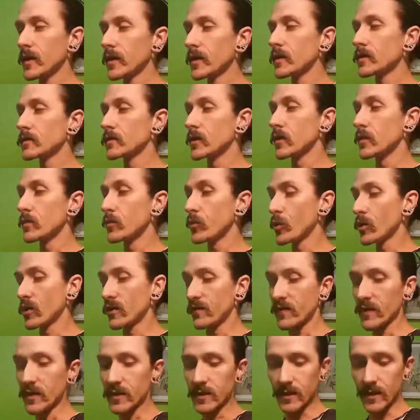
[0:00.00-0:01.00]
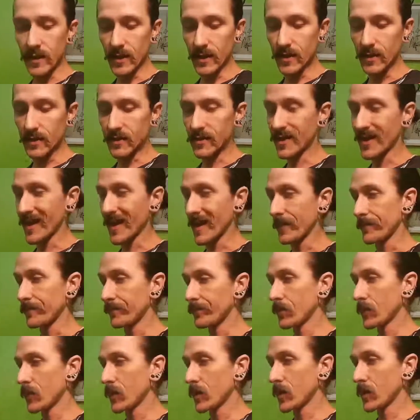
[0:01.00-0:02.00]
So the point of this is that
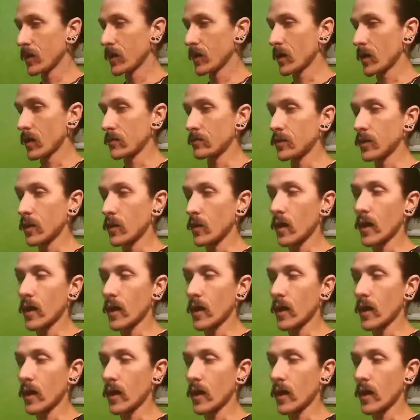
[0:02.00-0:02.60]
below